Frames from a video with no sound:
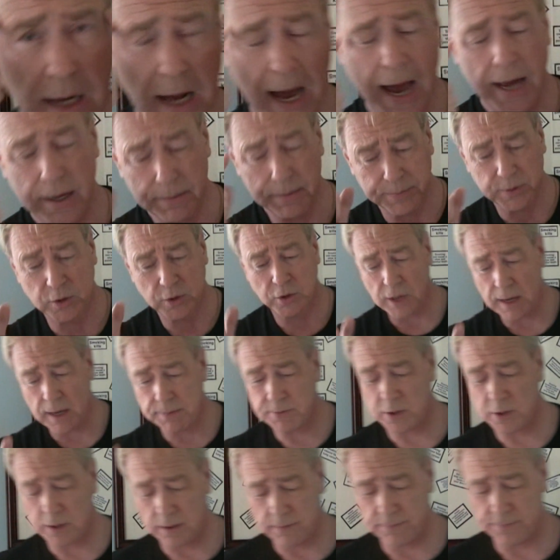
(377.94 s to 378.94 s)
lot of
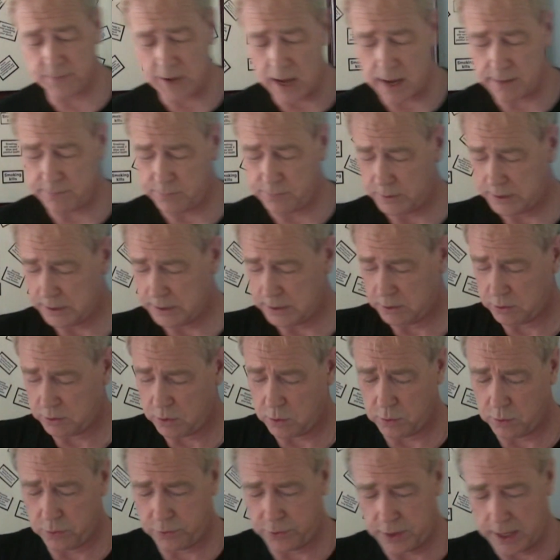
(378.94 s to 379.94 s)
perception involved with this
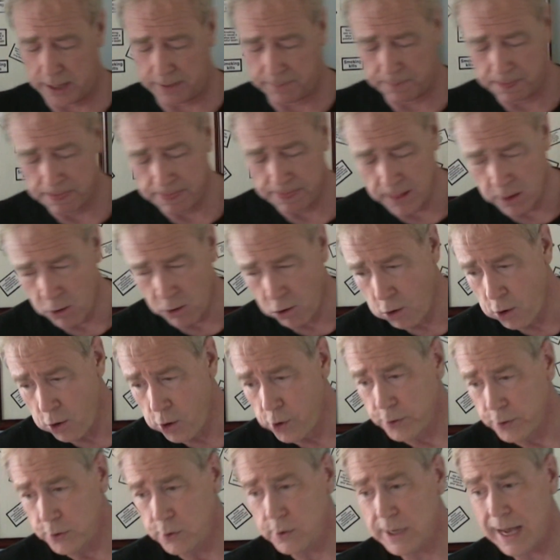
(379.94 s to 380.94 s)
whole thing.
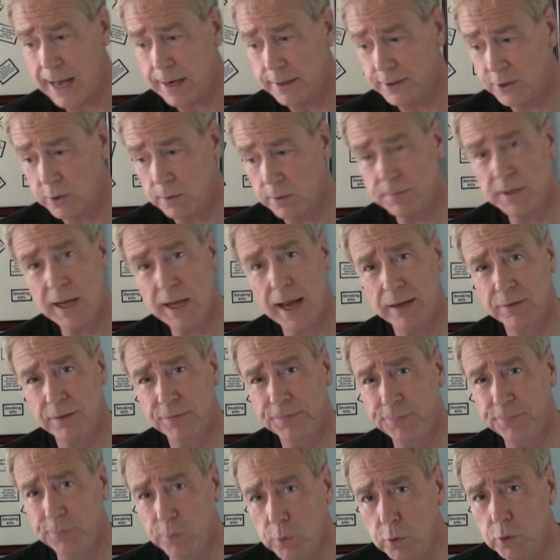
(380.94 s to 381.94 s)
You got to sometimes
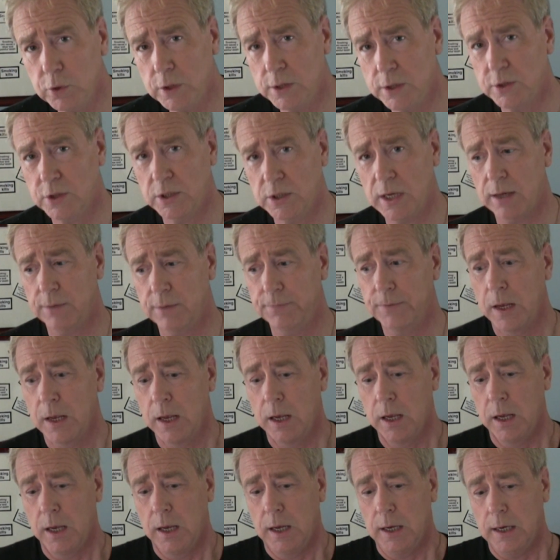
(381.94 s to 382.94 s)
fool yourself
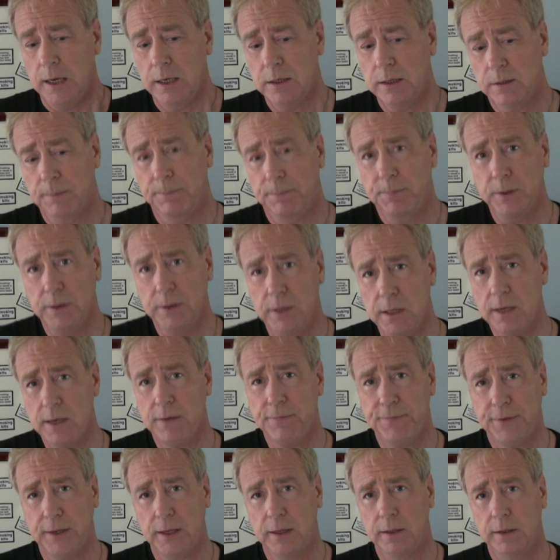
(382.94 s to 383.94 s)
into
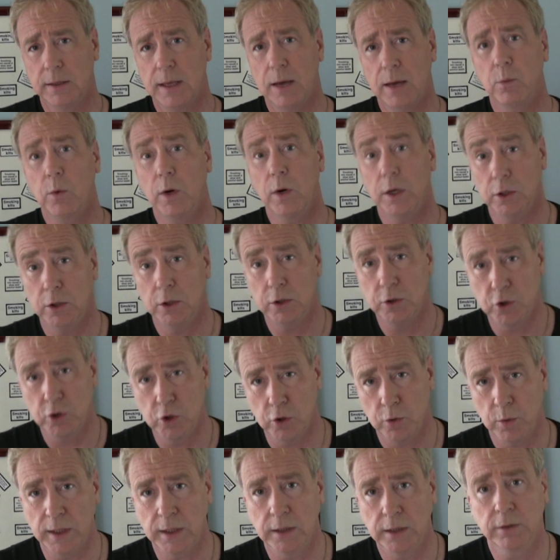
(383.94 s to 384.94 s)
believing that what you're
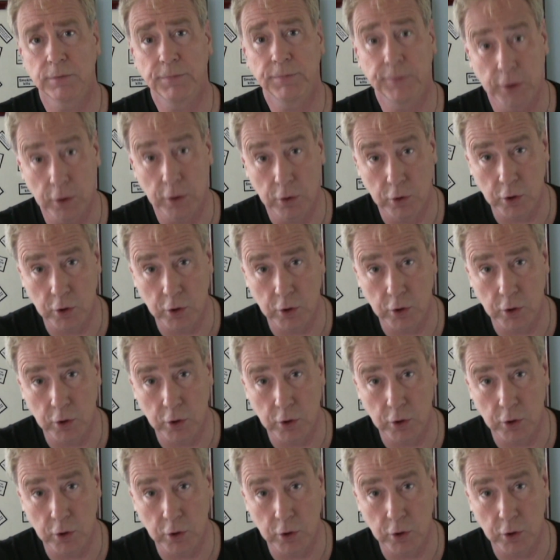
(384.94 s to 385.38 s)
doing is for the